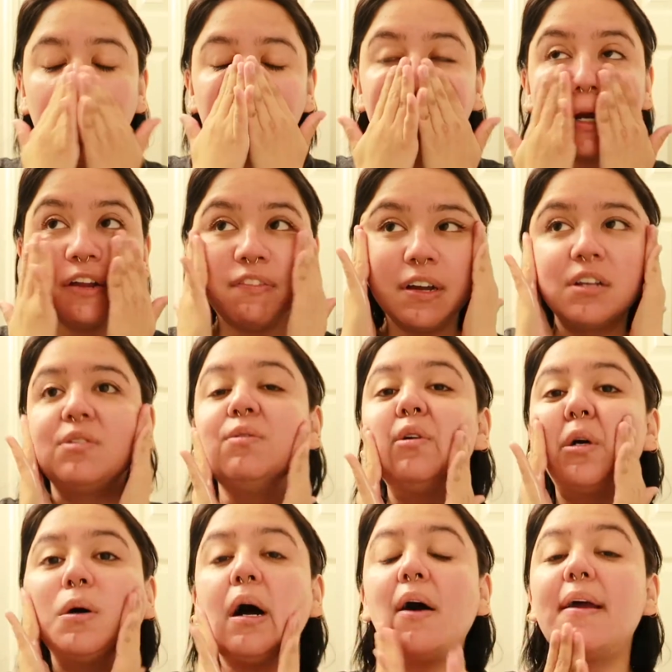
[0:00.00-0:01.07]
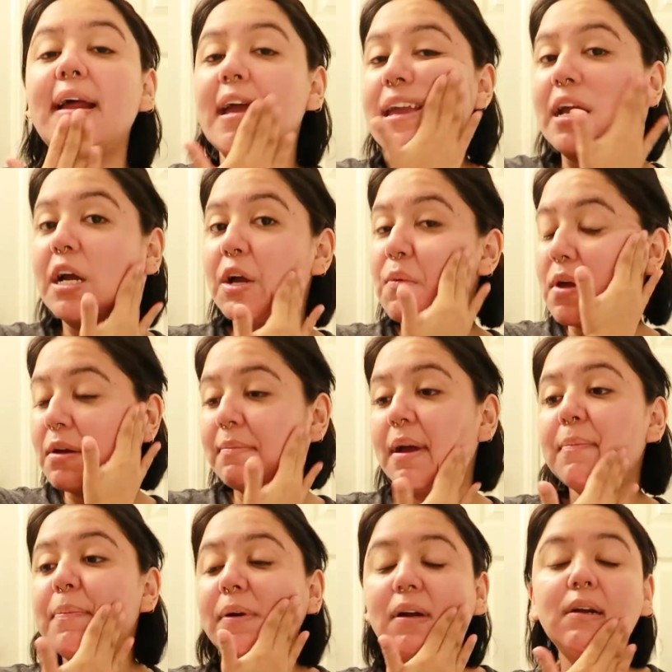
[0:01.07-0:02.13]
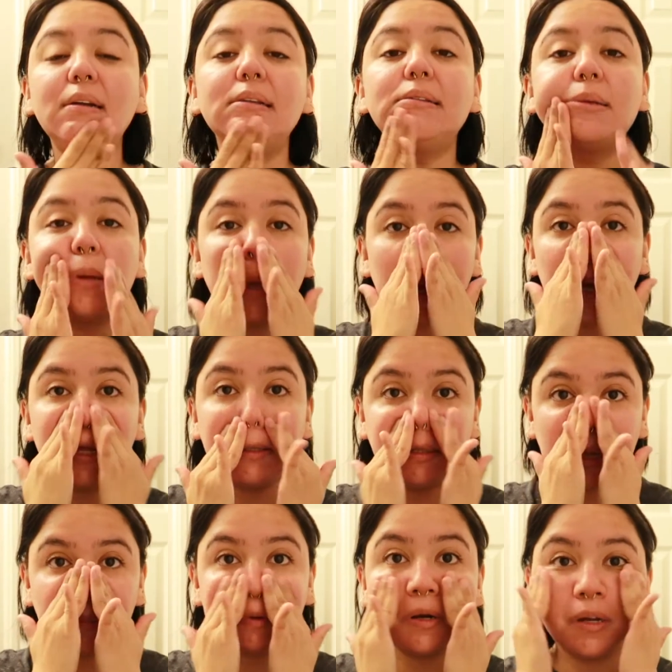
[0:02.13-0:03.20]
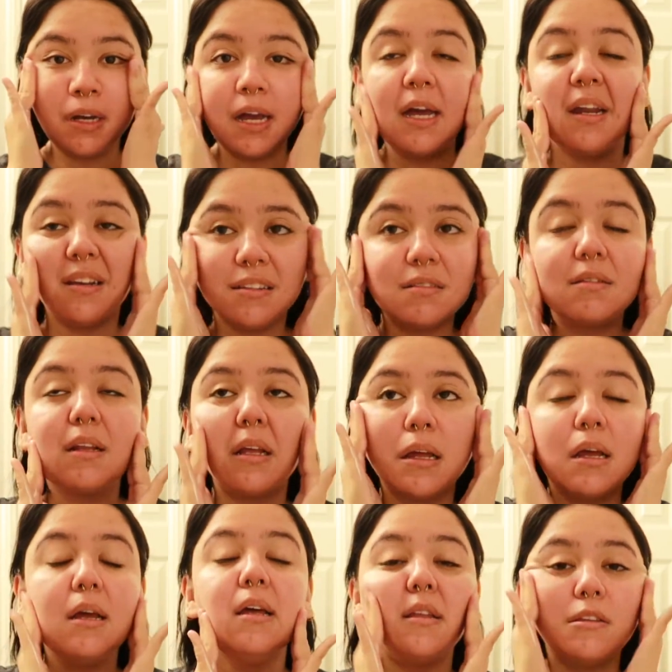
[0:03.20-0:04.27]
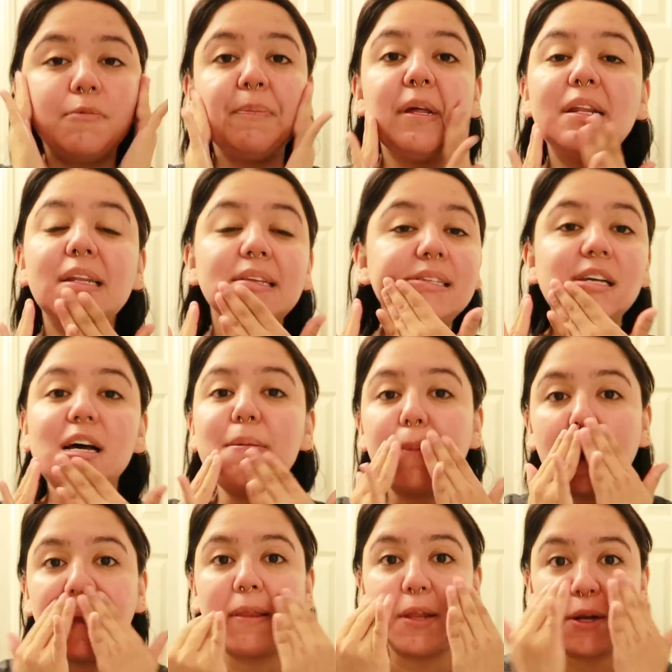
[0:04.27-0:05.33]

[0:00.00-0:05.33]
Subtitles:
But if I do go out, I carry one in my purse. So I'm gonna go ahead and speed this up and